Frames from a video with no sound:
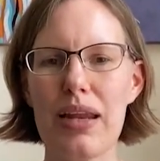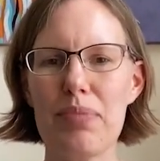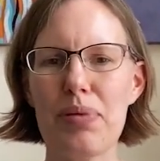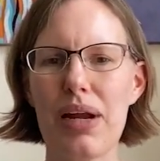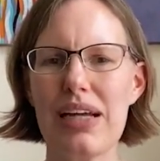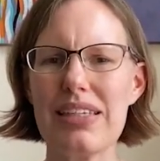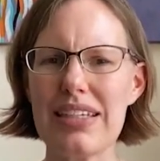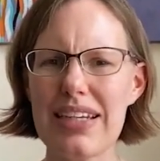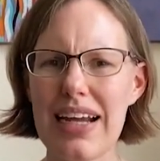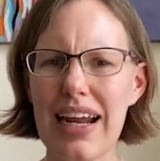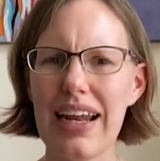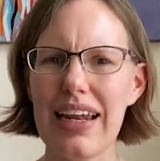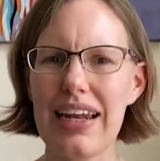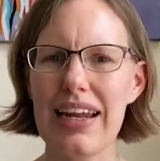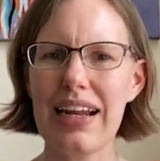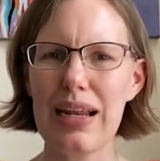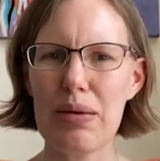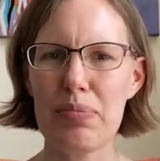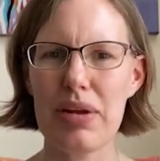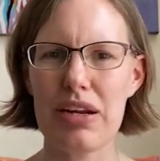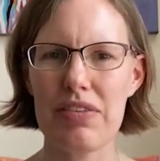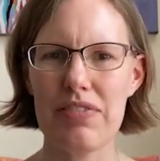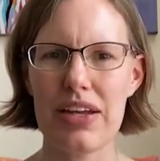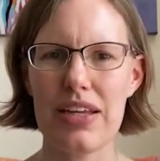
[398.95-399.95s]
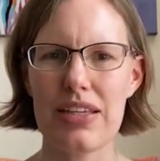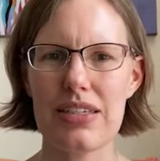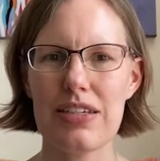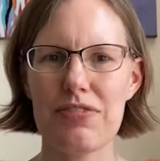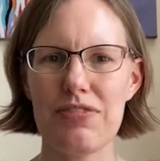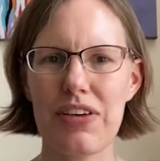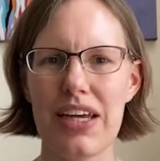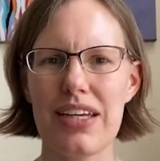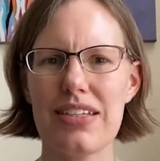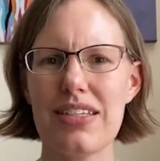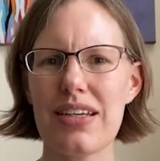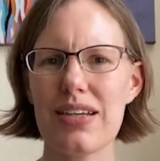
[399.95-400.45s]
but I did add a little bit of
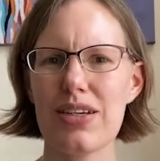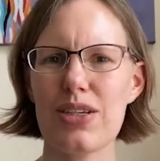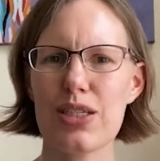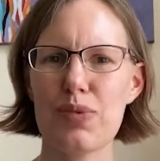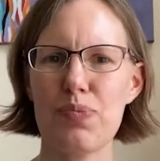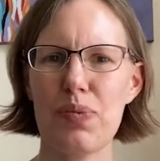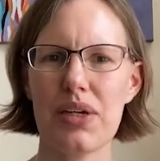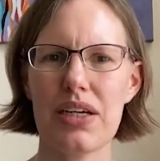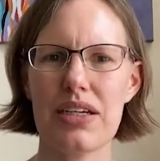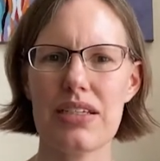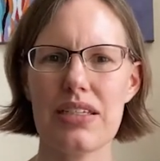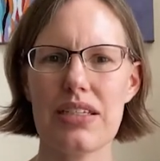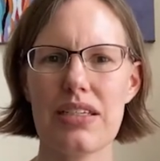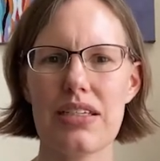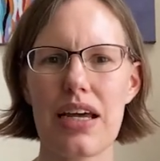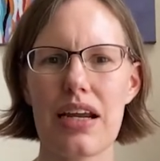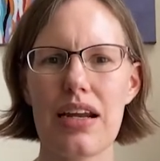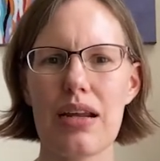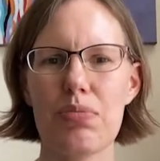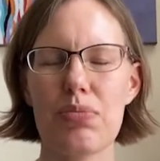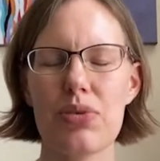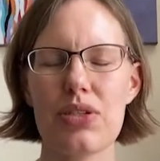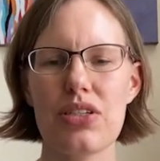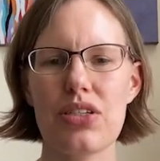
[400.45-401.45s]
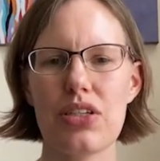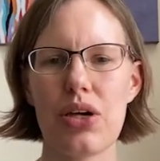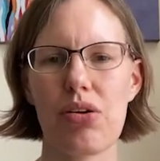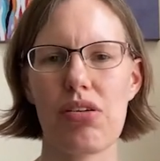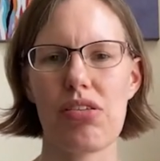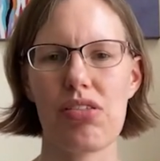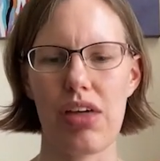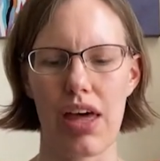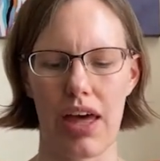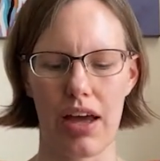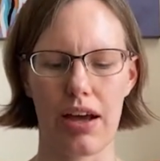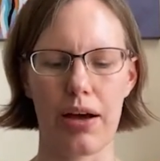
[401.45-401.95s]
interfacing just because the denim was so
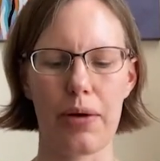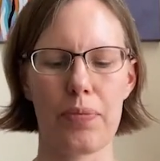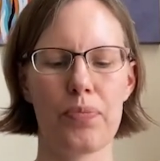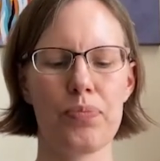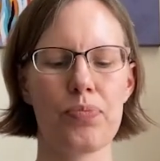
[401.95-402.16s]
thick.